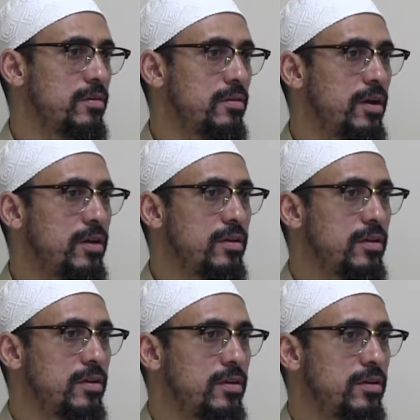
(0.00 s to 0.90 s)
Right?
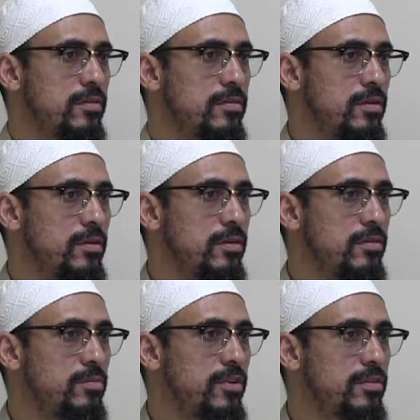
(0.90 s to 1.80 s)
So his
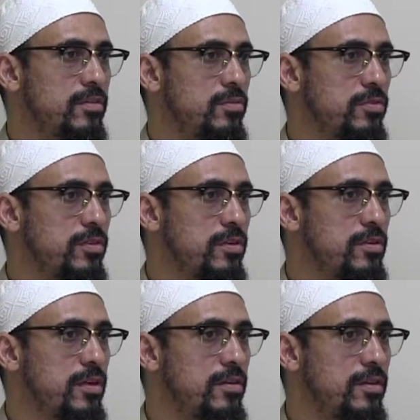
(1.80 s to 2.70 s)
objective was clear
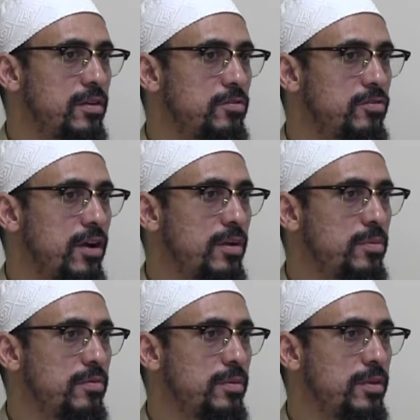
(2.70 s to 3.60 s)
there, that he was trying to
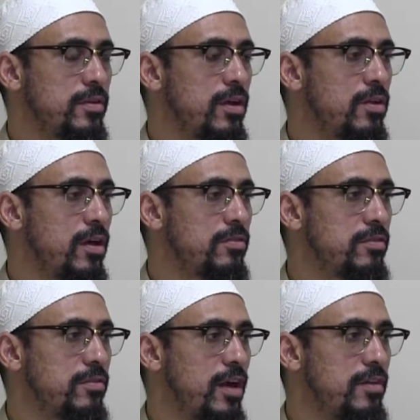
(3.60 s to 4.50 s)
prevent a loss
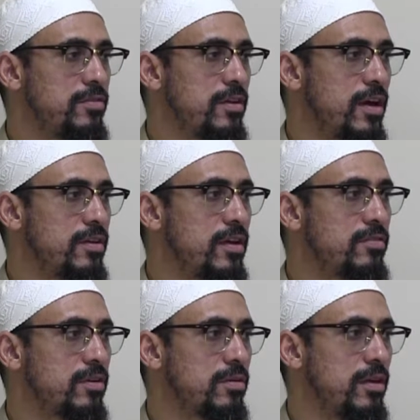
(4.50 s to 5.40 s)
of life and not
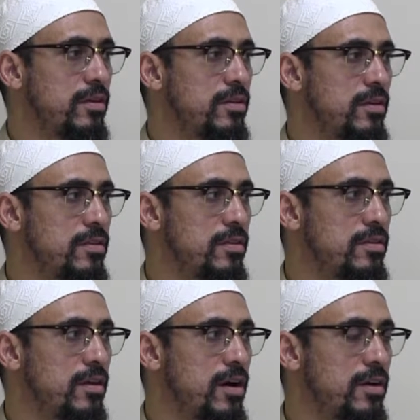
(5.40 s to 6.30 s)
desecrate
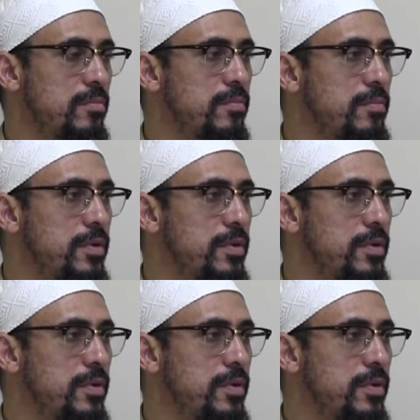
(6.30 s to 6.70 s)
the haram.